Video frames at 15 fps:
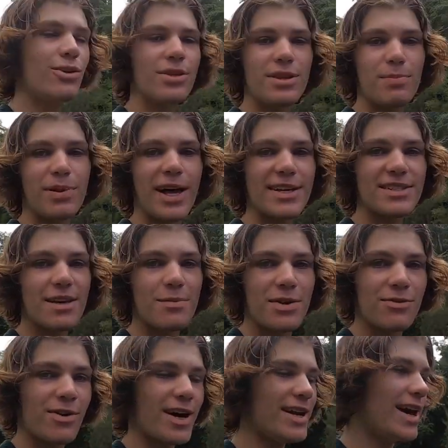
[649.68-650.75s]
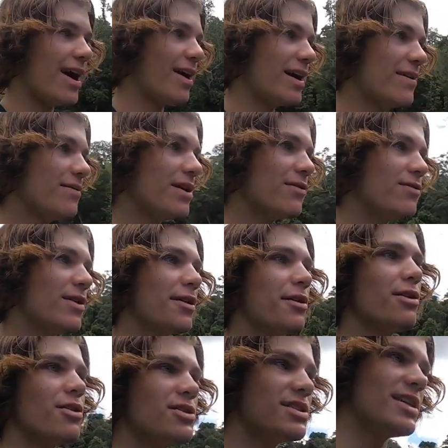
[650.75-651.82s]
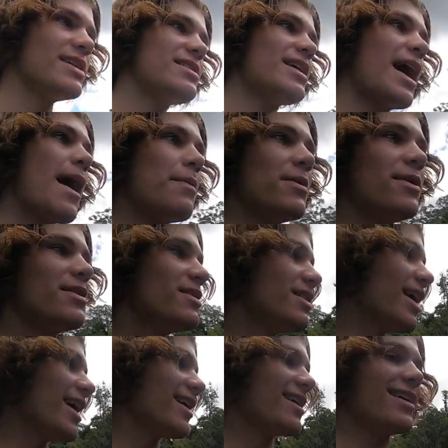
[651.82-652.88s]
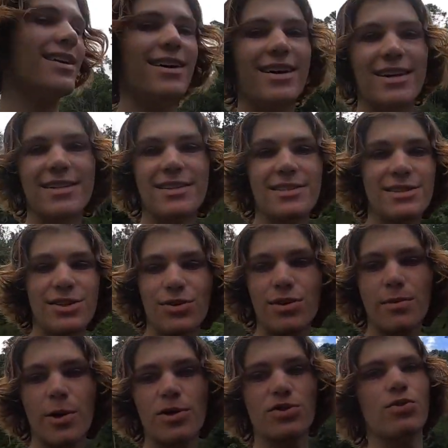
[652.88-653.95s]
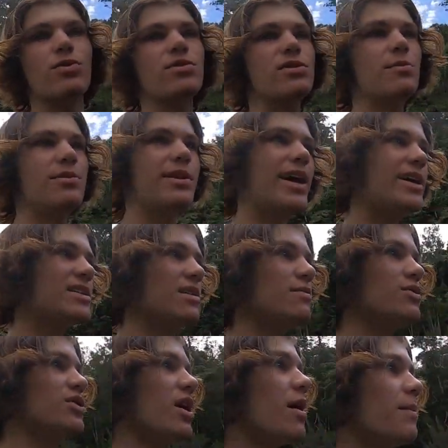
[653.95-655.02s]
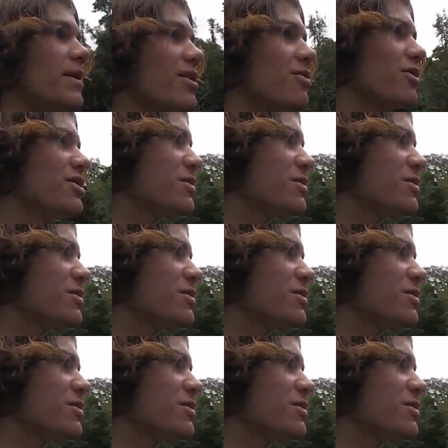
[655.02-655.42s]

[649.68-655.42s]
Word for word: Look at the place I'm in right now. Even if none of those things happened, like this is still the most awesome place. I'm just up here